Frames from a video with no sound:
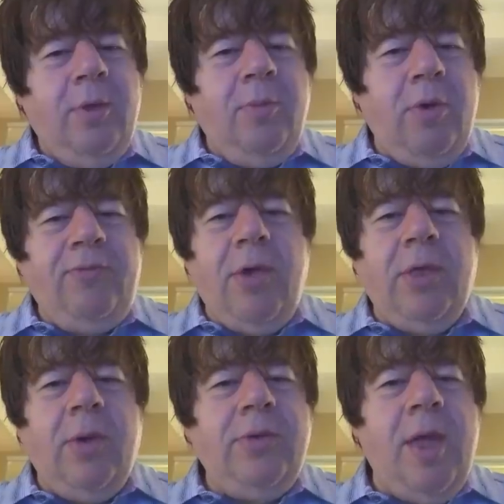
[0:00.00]
their
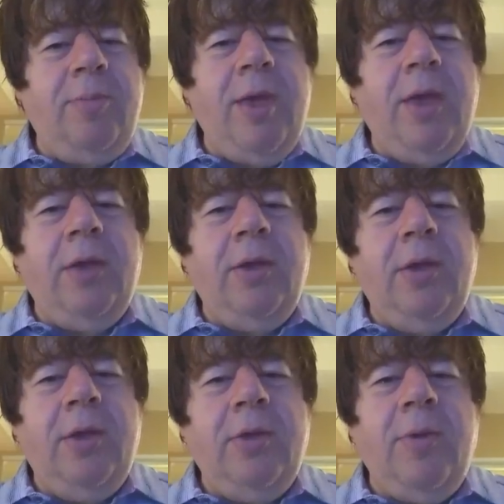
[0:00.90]
portfolio is not paying
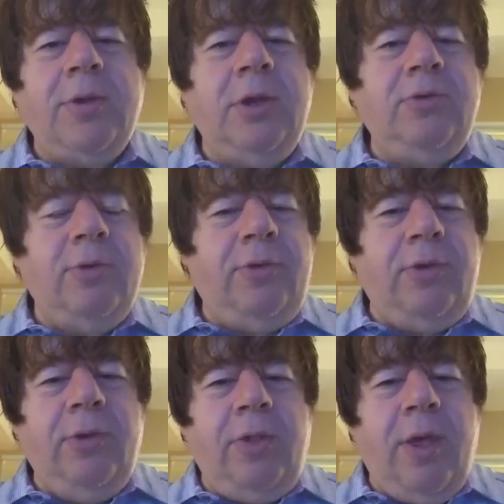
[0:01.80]
as much
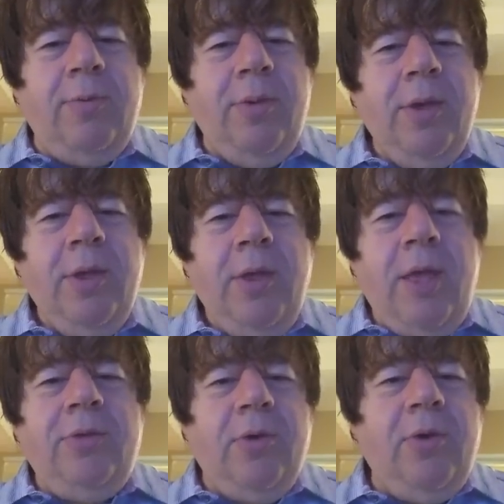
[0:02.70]
interest to them
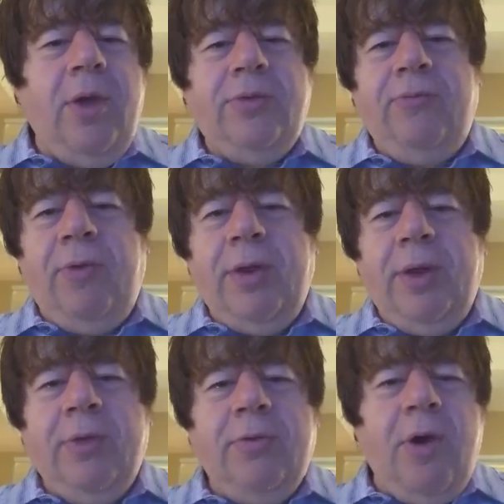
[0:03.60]
as their cost of
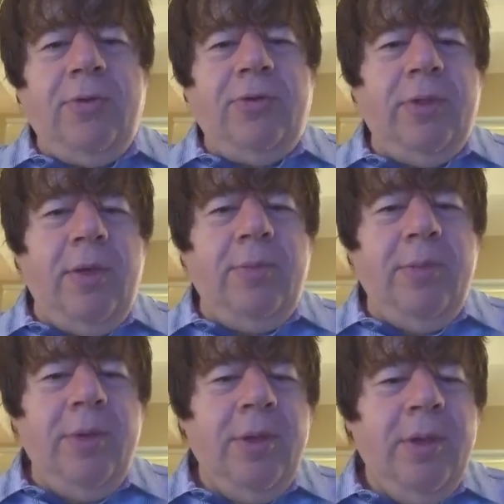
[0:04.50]
funding is costing them.